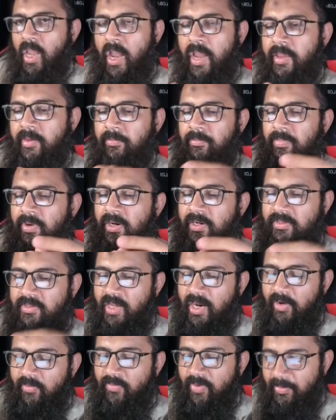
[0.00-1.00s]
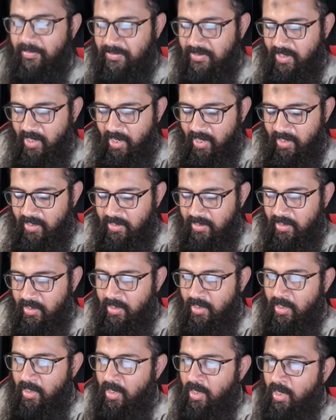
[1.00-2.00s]
I built that website
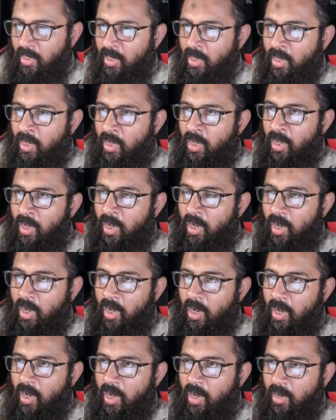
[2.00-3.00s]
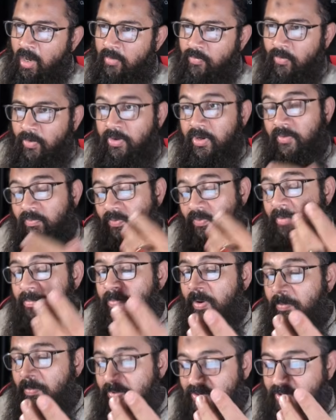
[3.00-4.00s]
for different
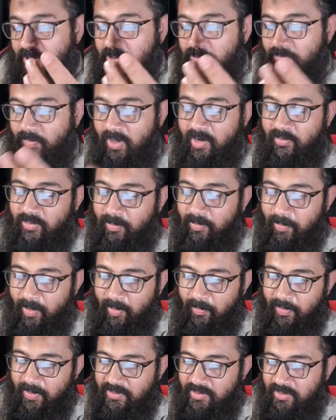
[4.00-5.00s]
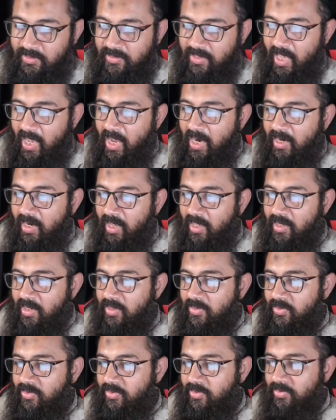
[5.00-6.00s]
purposes. One of the purposes is that I
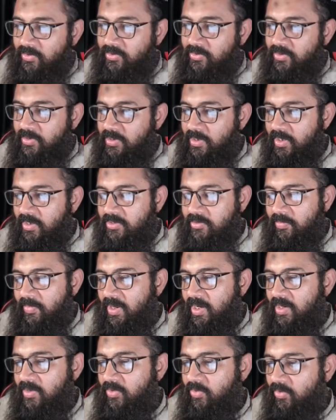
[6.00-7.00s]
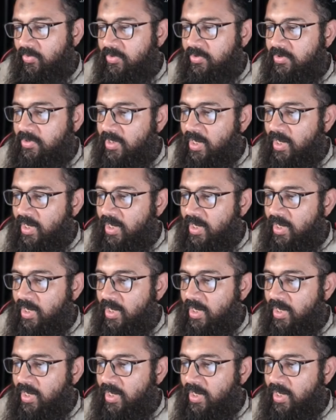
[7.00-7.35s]
need to use these mini tools